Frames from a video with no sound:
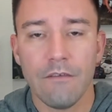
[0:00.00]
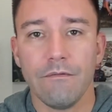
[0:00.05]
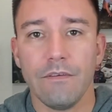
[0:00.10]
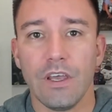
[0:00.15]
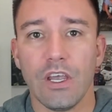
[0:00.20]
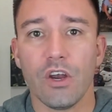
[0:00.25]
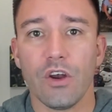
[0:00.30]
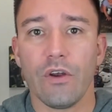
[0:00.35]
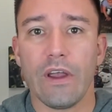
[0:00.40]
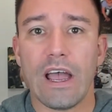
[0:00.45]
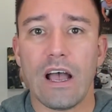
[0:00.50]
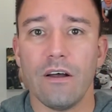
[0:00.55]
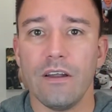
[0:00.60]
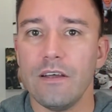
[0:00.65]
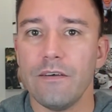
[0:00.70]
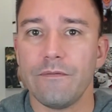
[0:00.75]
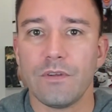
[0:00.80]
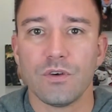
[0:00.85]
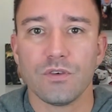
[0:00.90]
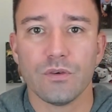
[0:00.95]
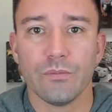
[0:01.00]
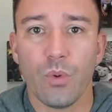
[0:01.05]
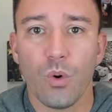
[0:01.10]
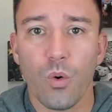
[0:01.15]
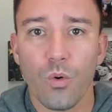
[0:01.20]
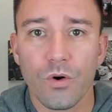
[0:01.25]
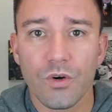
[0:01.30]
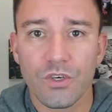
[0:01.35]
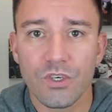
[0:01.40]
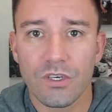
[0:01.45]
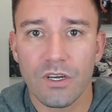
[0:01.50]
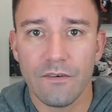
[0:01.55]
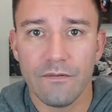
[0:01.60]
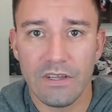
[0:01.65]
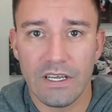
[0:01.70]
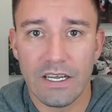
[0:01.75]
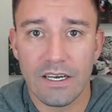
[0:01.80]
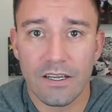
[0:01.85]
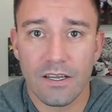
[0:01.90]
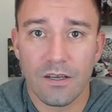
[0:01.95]
figuring out if there's a portion of
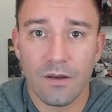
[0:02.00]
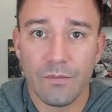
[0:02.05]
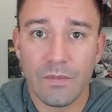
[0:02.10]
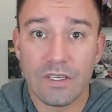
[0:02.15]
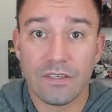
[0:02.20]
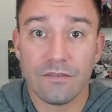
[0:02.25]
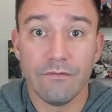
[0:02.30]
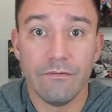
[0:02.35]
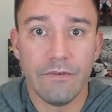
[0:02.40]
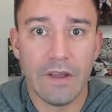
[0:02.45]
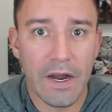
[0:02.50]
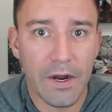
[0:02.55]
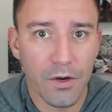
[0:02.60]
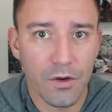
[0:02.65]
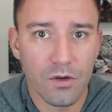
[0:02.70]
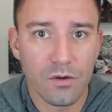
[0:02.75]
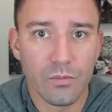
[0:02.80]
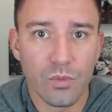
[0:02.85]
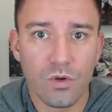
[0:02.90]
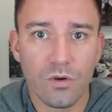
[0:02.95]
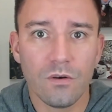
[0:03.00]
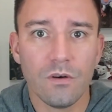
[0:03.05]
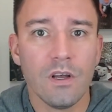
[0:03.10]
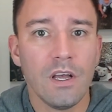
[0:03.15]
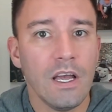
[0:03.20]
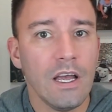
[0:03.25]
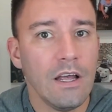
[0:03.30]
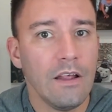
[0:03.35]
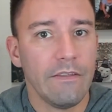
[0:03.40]
the income that's variable